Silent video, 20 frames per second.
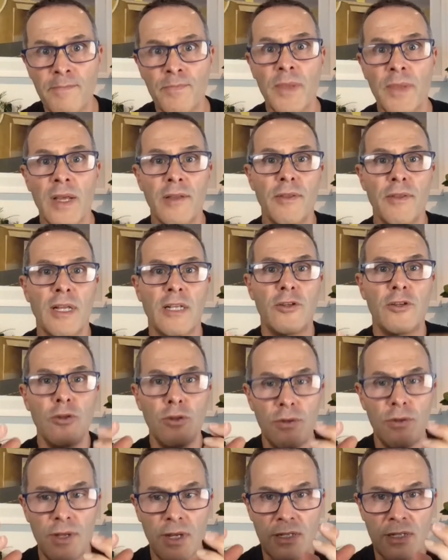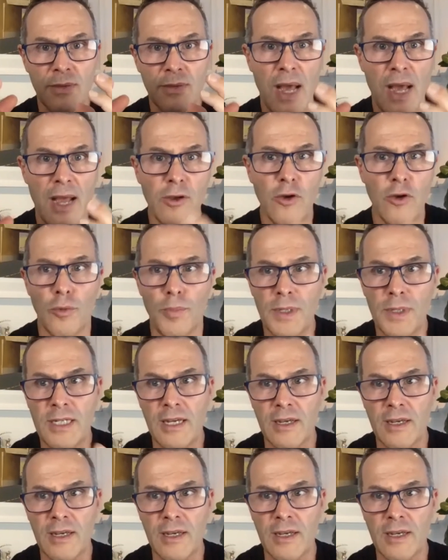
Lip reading: that's about your particular